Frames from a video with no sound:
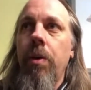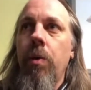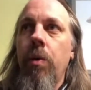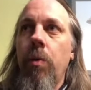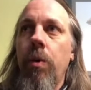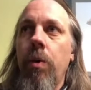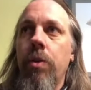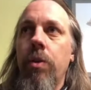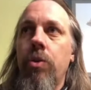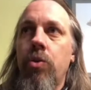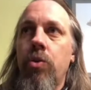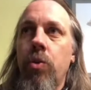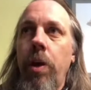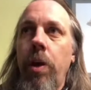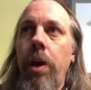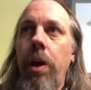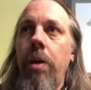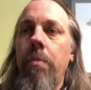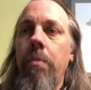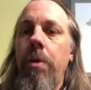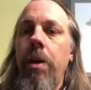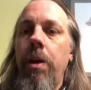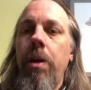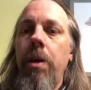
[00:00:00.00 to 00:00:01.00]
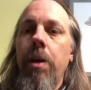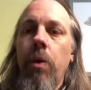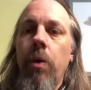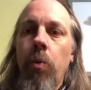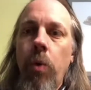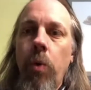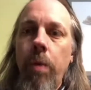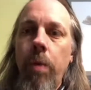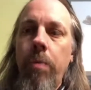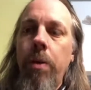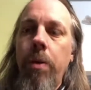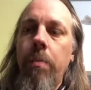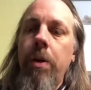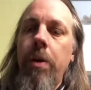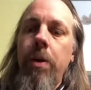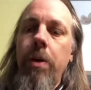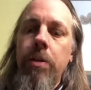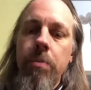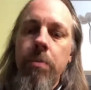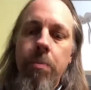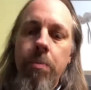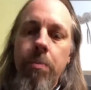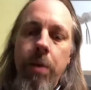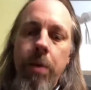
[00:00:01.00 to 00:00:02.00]
was training me and equipping
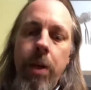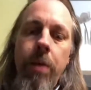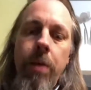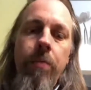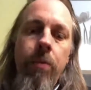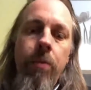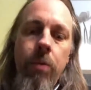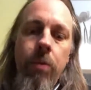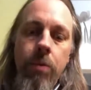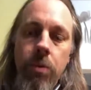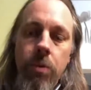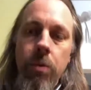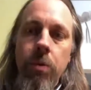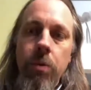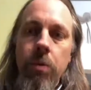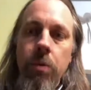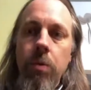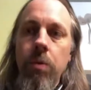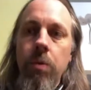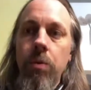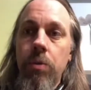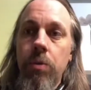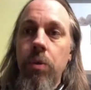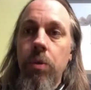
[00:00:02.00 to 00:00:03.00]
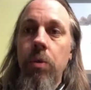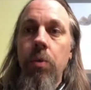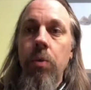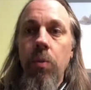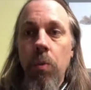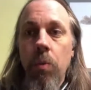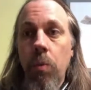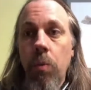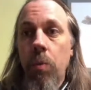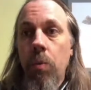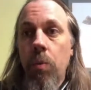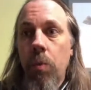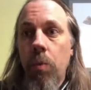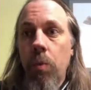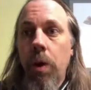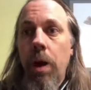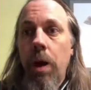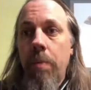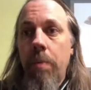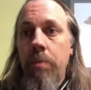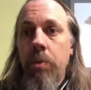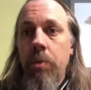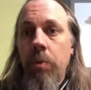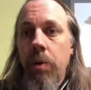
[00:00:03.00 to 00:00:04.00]
me to be able to do what
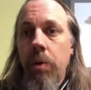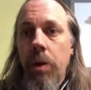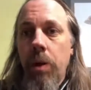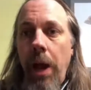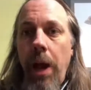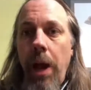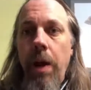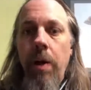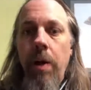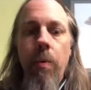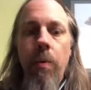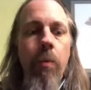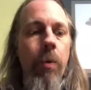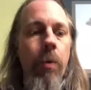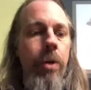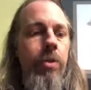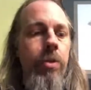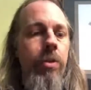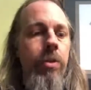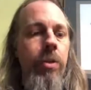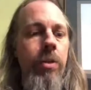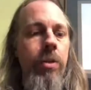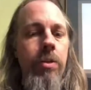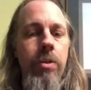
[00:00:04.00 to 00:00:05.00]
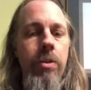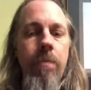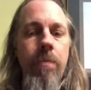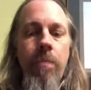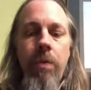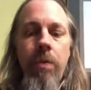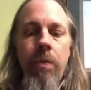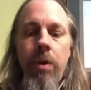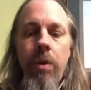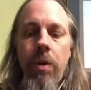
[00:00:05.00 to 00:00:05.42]
I'm doing now, which is,